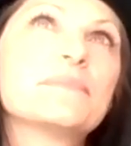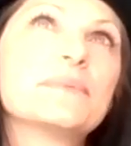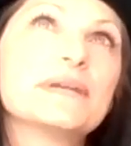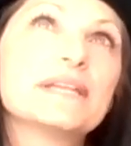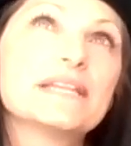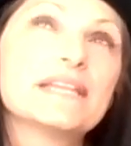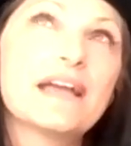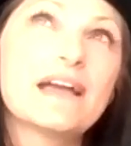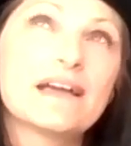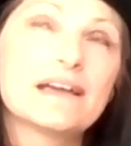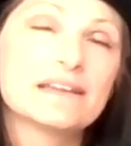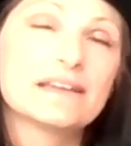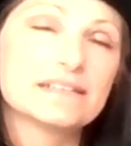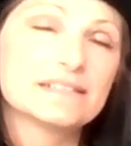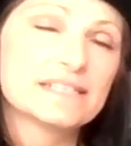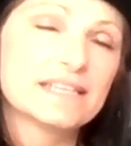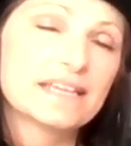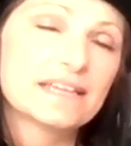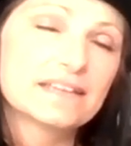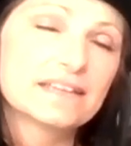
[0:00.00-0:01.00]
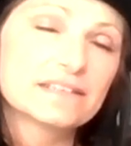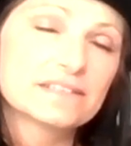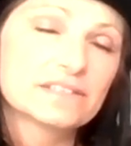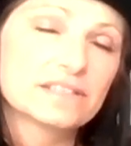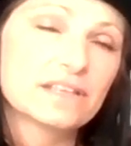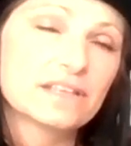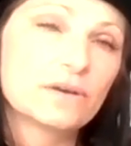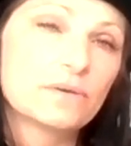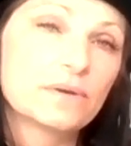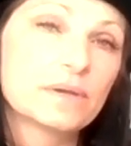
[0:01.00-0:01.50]
but yeah, take it
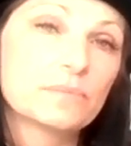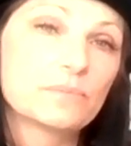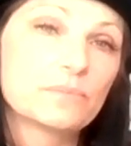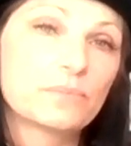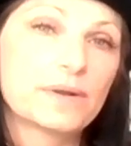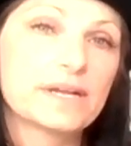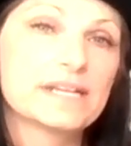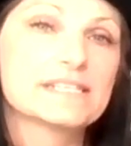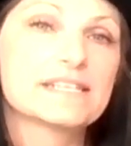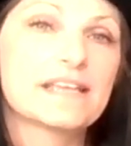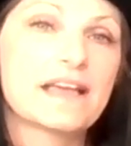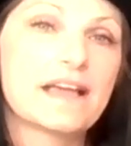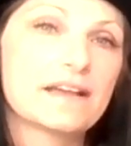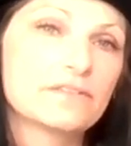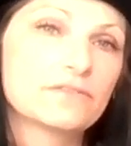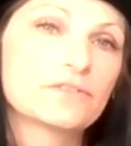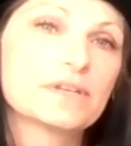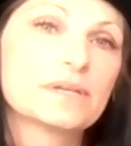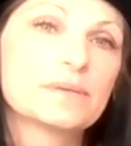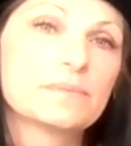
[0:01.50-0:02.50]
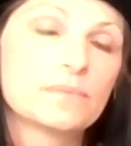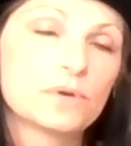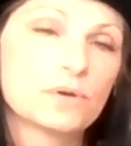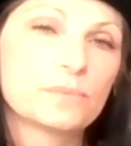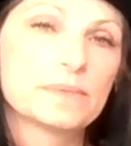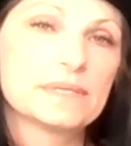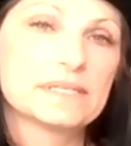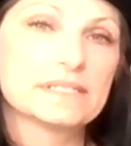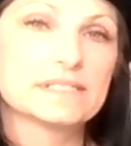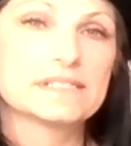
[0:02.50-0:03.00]
slow, embrace every
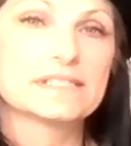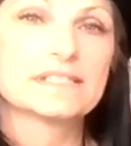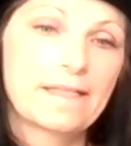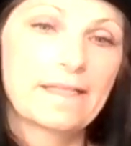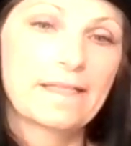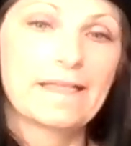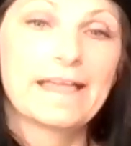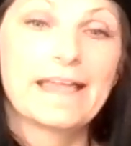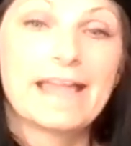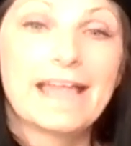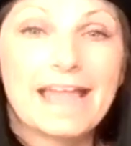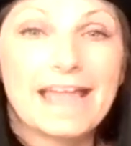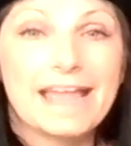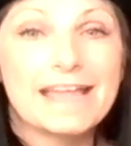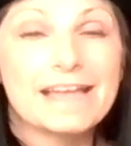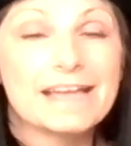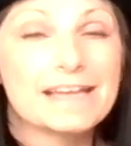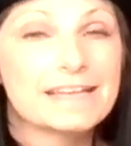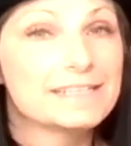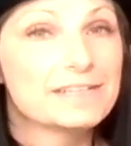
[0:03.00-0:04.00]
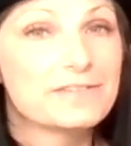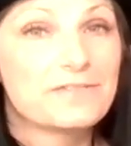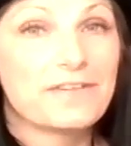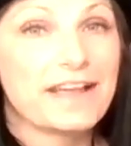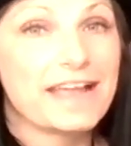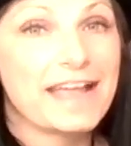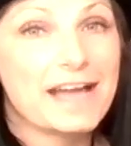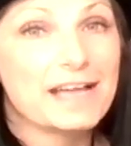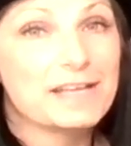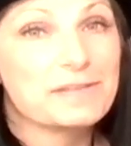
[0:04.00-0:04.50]
moment. And
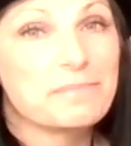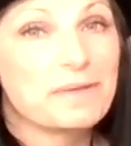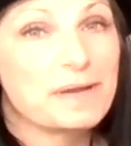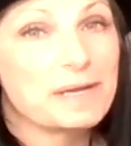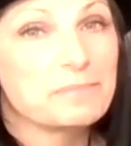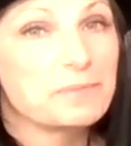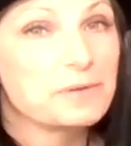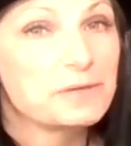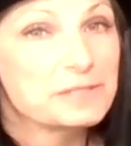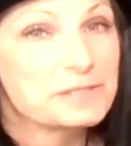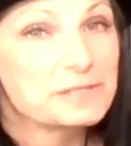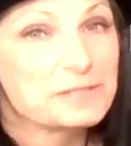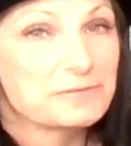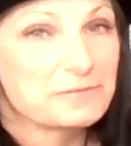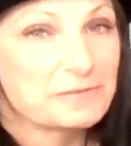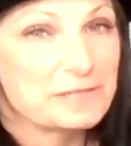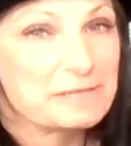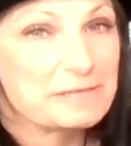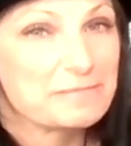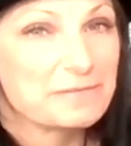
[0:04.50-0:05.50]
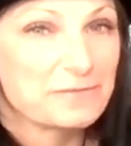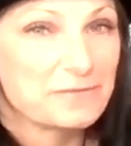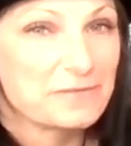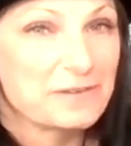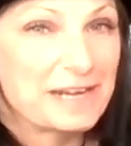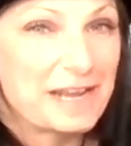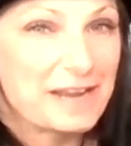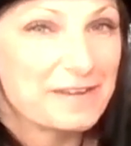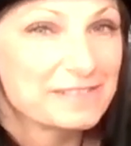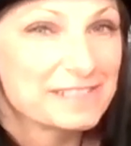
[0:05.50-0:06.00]
I had my book to read
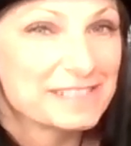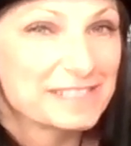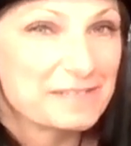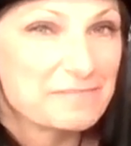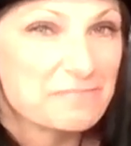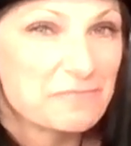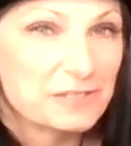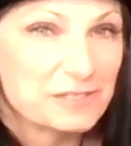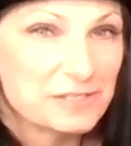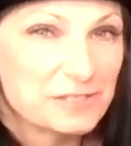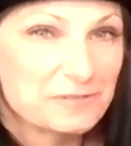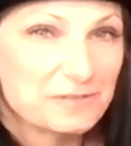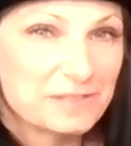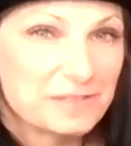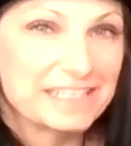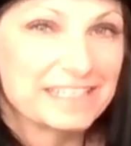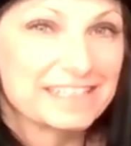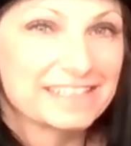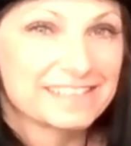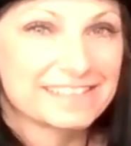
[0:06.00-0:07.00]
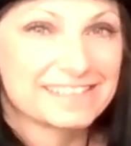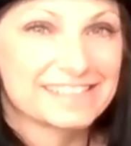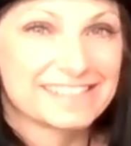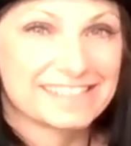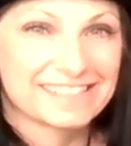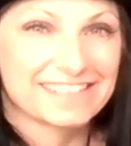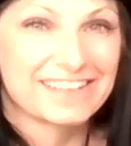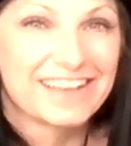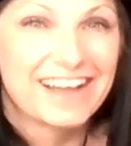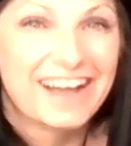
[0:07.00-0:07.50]
when I was in mortuary
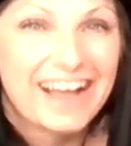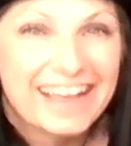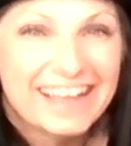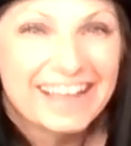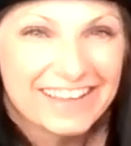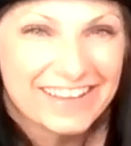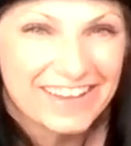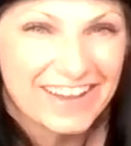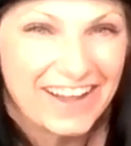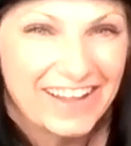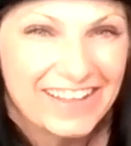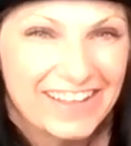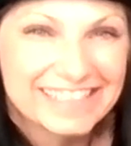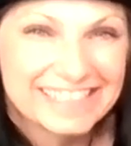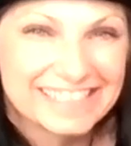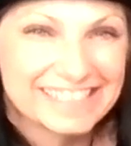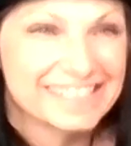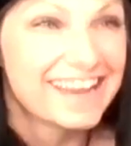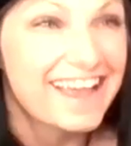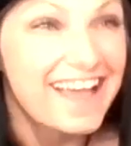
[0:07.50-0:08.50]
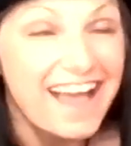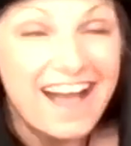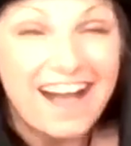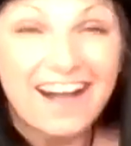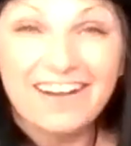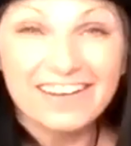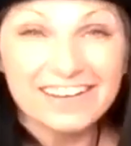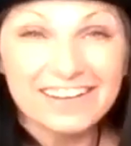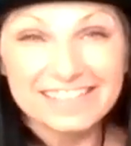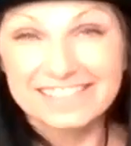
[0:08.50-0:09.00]
college.
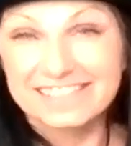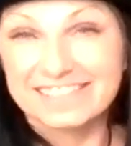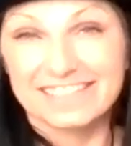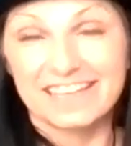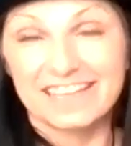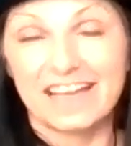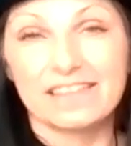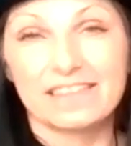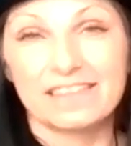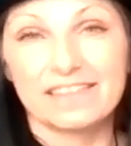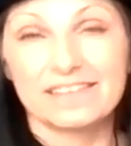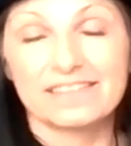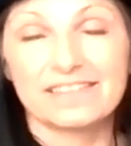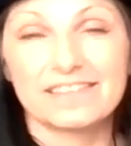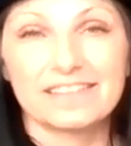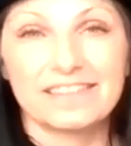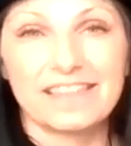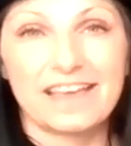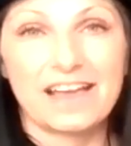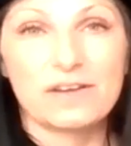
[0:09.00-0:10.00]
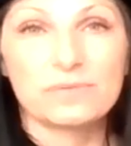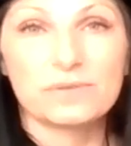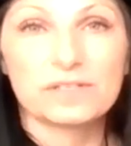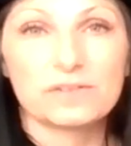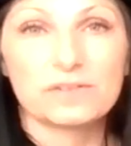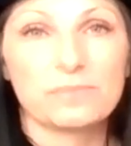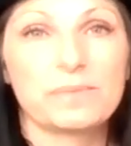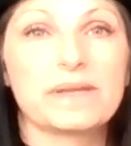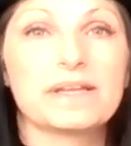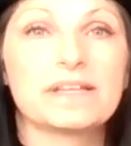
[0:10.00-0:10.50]
Honestly, I think that would
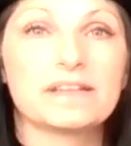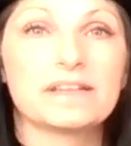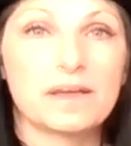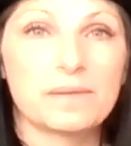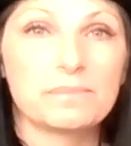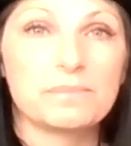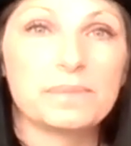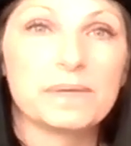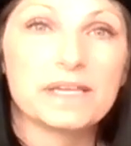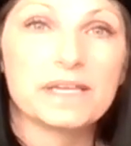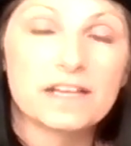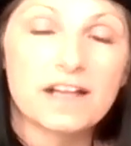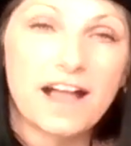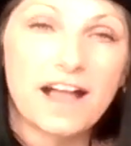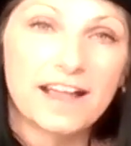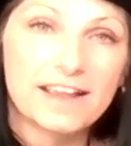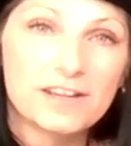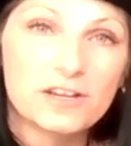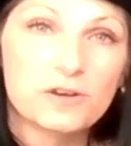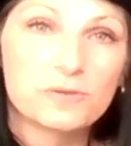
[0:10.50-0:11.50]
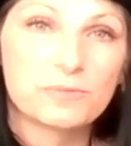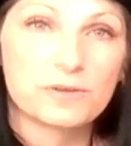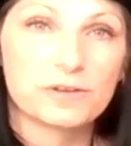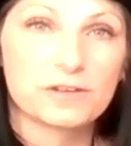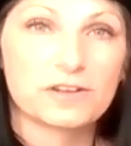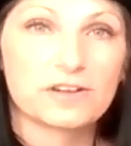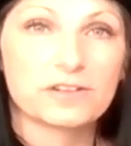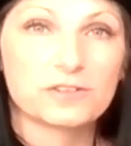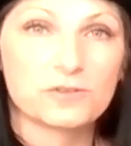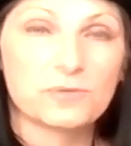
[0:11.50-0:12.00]
have been a big
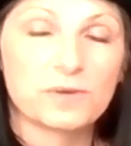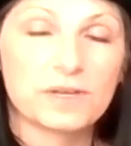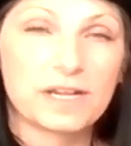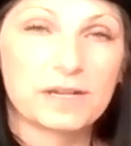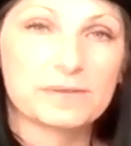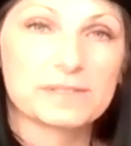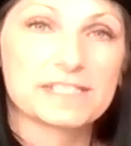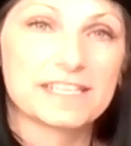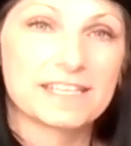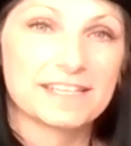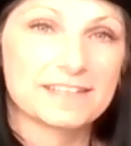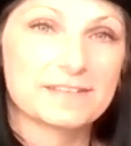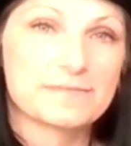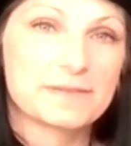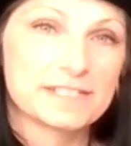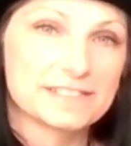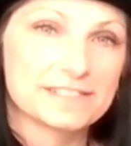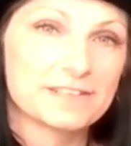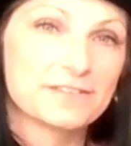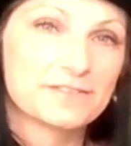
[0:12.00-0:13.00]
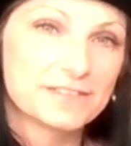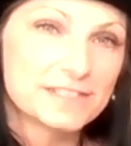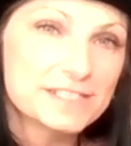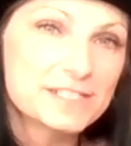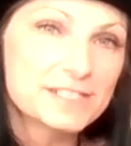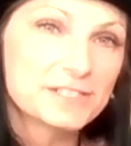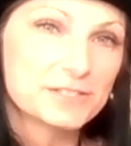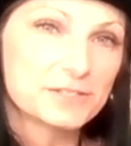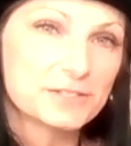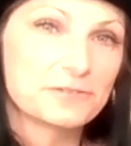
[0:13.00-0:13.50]
eye-opener on what I was getting myself
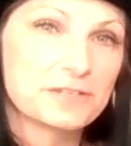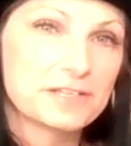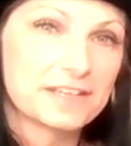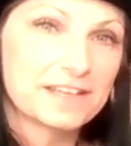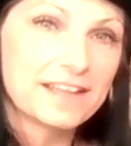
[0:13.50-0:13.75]
into.